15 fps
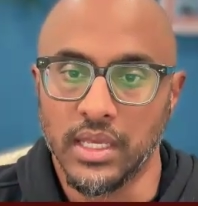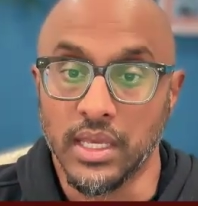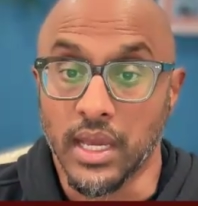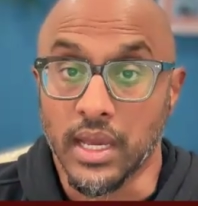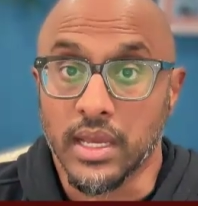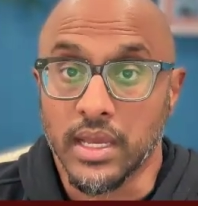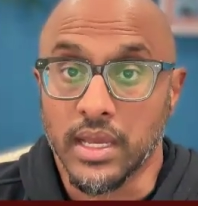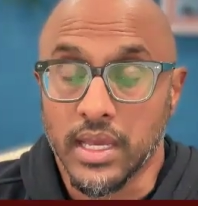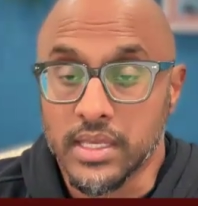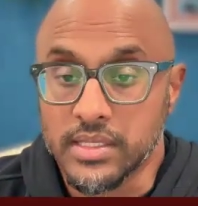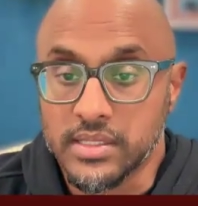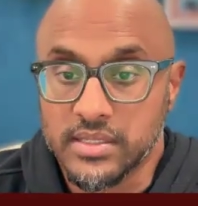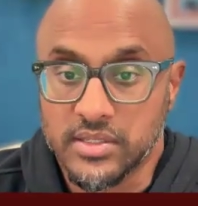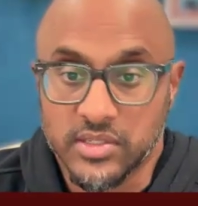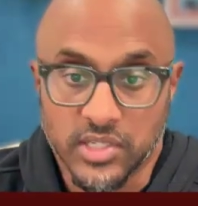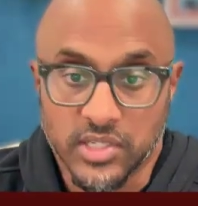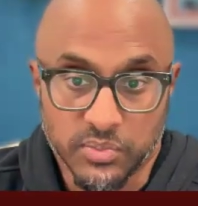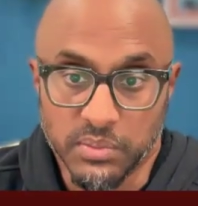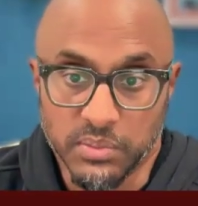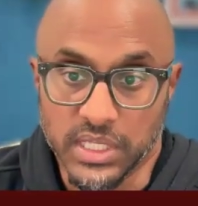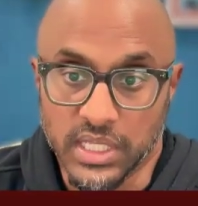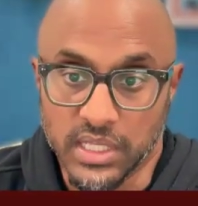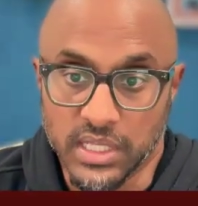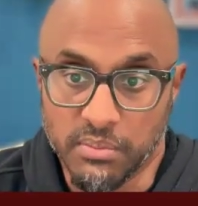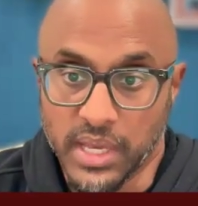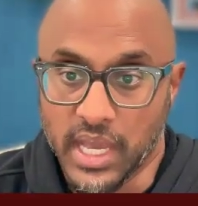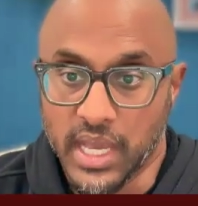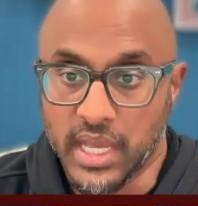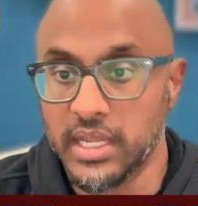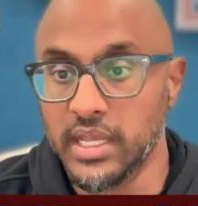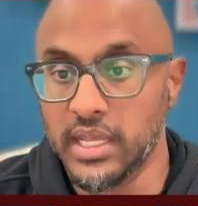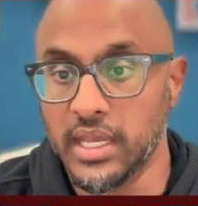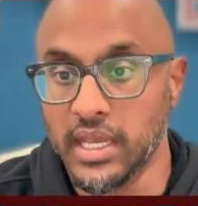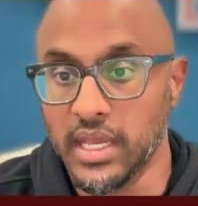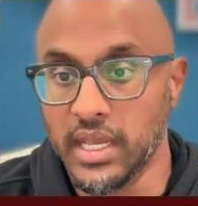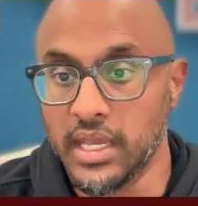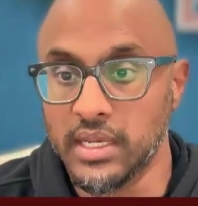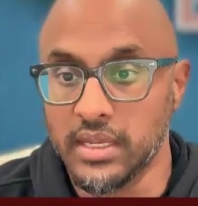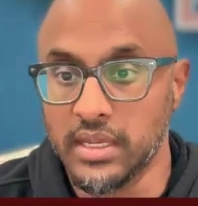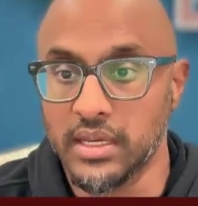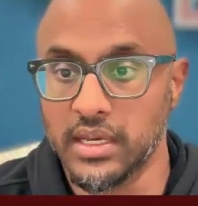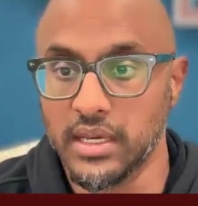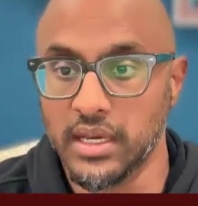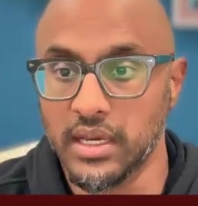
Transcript: yeah, it's just biblically bad and